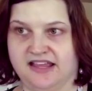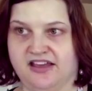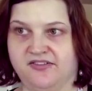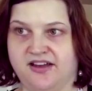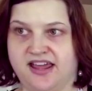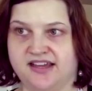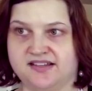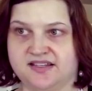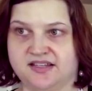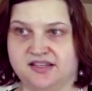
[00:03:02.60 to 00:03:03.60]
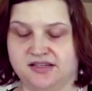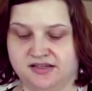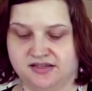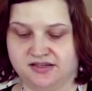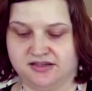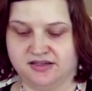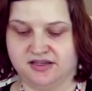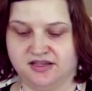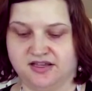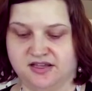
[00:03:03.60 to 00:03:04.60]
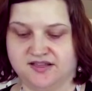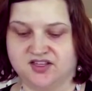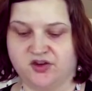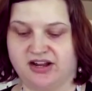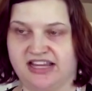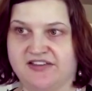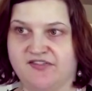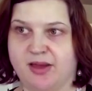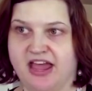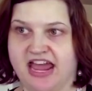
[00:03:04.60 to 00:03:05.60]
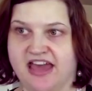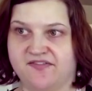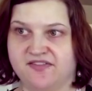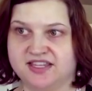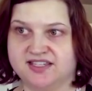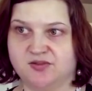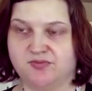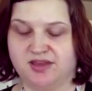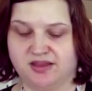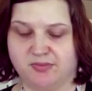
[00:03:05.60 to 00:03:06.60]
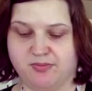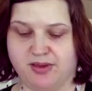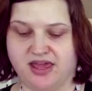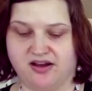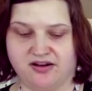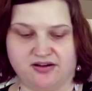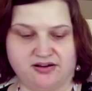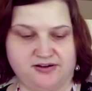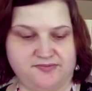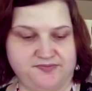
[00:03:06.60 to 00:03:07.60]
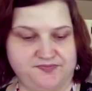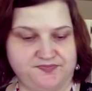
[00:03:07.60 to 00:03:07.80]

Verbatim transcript: All right. You want to leave about half of the toothpick bare.